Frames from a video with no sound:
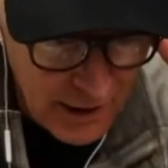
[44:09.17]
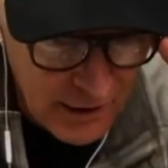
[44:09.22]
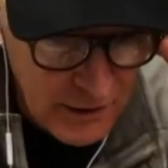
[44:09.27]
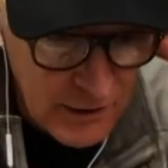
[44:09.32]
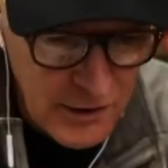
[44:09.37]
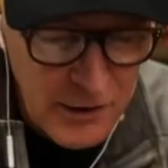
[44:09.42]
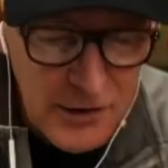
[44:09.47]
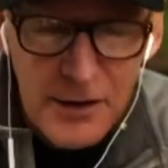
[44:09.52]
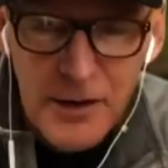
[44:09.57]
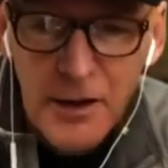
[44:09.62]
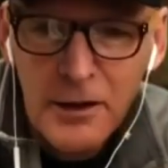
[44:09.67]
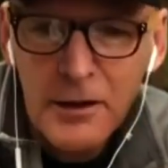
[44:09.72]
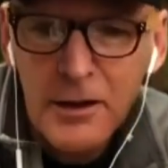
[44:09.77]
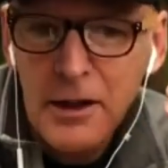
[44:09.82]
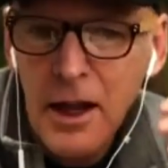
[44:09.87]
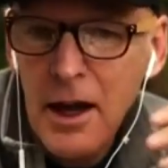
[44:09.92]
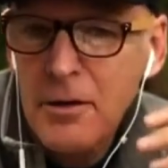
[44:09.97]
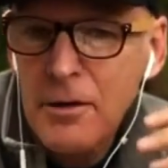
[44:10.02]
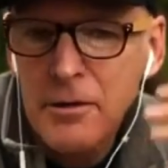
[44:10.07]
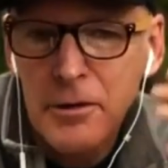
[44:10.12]
just the
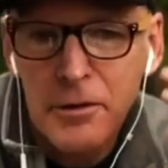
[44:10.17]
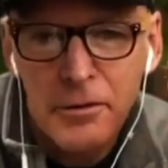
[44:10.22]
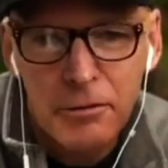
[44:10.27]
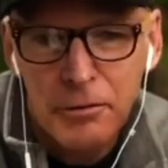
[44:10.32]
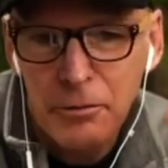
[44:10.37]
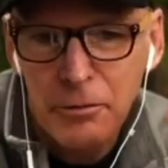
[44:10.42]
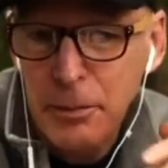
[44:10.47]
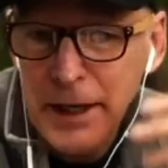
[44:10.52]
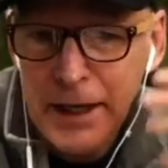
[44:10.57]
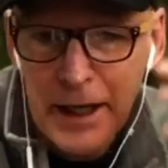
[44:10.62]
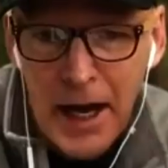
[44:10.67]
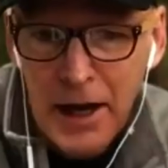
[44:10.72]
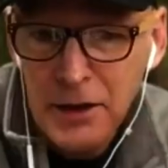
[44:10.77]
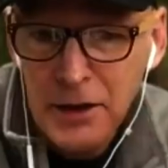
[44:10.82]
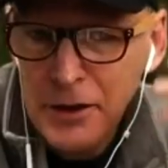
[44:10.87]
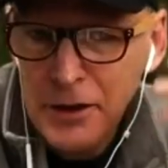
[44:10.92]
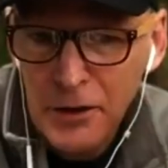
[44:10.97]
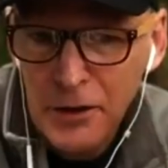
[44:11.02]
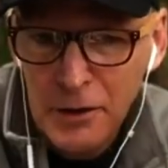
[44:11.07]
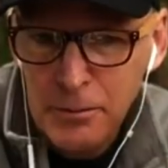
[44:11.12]
love of being out
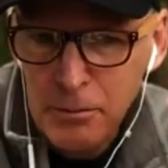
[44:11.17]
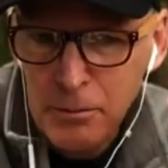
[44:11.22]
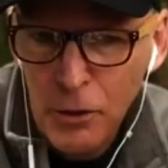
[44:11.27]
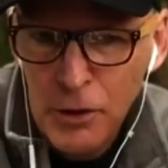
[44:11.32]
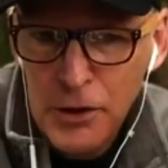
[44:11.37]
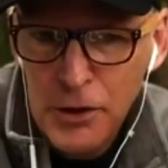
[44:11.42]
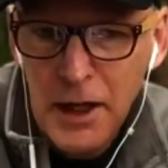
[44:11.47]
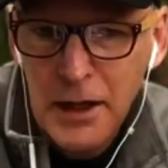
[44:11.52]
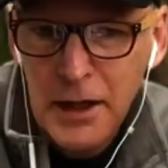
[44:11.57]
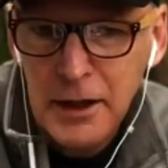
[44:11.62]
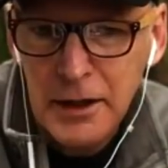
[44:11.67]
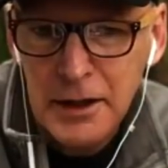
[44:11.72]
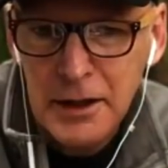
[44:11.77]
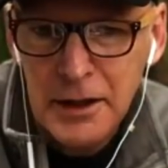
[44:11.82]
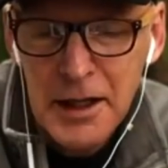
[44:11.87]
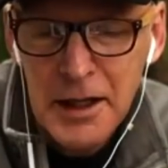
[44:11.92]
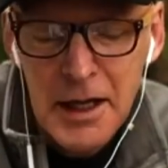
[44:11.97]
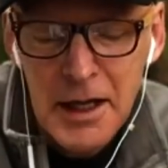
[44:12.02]
there and motorcycling.